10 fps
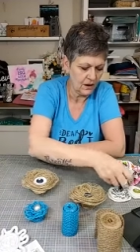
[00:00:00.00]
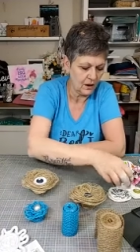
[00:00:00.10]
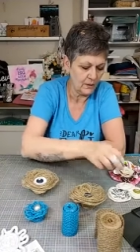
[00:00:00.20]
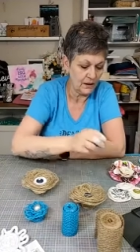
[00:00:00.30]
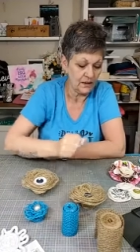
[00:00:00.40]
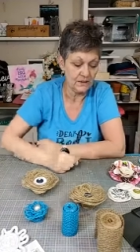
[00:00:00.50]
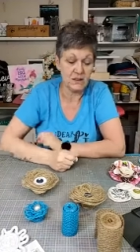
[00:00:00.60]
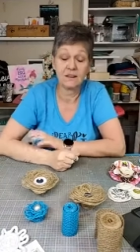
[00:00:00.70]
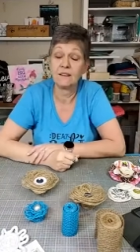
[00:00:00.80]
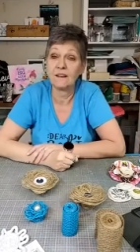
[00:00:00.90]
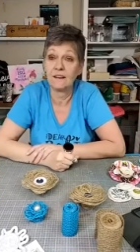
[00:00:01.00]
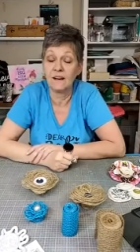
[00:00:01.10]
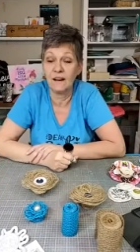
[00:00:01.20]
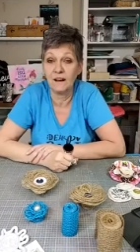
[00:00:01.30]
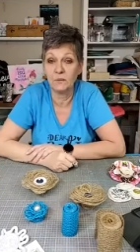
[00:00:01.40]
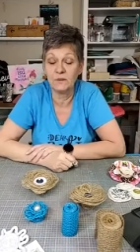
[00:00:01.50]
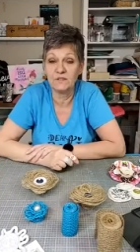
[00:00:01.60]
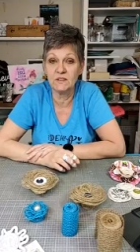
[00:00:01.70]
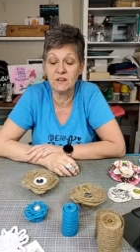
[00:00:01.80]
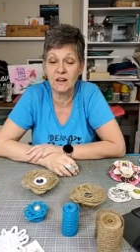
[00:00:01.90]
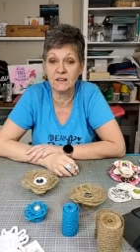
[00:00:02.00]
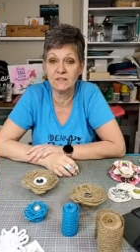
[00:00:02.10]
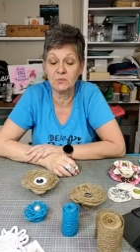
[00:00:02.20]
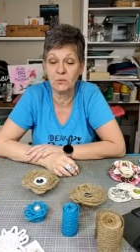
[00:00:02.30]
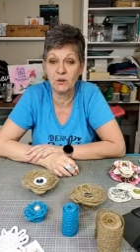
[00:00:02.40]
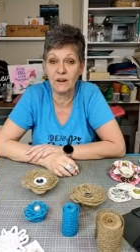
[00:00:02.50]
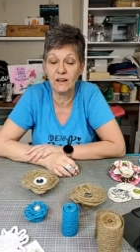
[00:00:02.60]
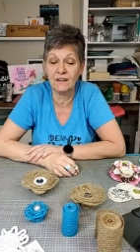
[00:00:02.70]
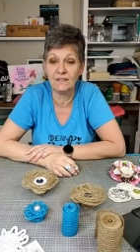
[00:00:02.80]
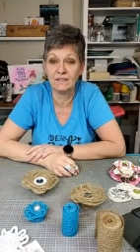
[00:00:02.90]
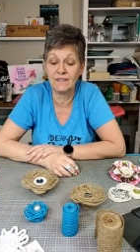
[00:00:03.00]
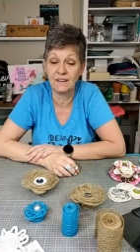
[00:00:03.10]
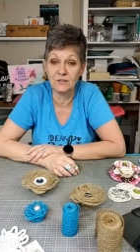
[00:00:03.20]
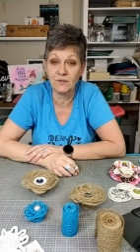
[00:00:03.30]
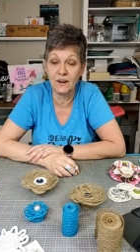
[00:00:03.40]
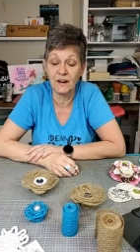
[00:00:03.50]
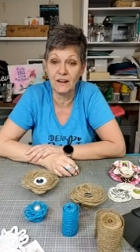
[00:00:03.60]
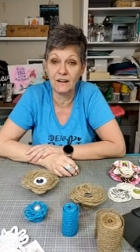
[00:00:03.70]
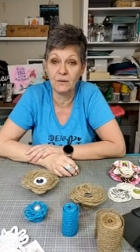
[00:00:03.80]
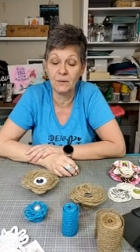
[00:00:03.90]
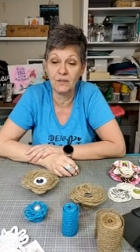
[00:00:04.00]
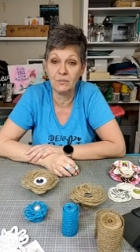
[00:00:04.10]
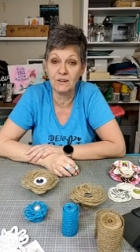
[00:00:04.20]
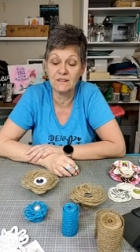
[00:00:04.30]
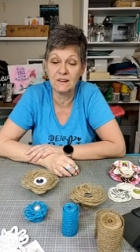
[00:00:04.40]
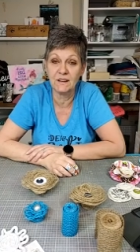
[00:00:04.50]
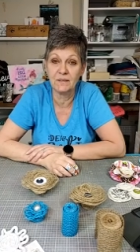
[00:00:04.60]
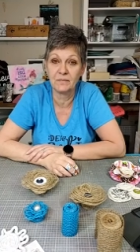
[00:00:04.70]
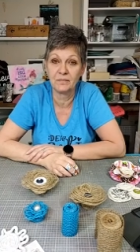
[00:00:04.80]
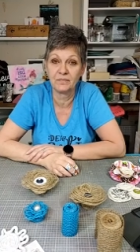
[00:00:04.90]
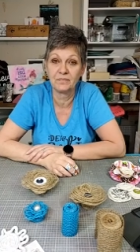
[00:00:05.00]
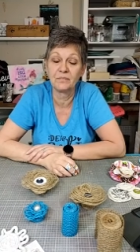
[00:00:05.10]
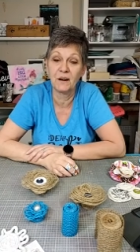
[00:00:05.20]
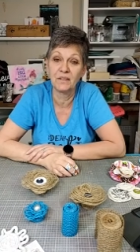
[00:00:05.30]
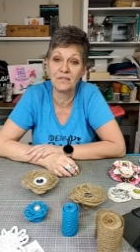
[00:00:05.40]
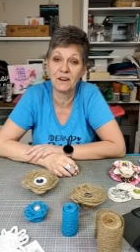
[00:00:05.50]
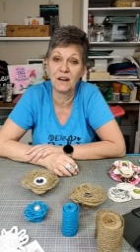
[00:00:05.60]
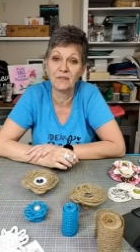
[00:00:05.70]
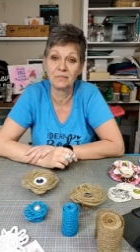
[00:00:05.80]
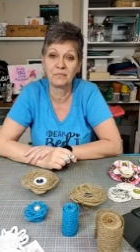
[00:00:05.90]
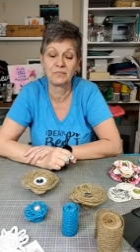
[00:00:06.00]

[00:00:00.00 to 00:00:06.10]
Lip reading: All right, I will see you guys tomorrow night. Thanks for hanging out with me today. Bye for now.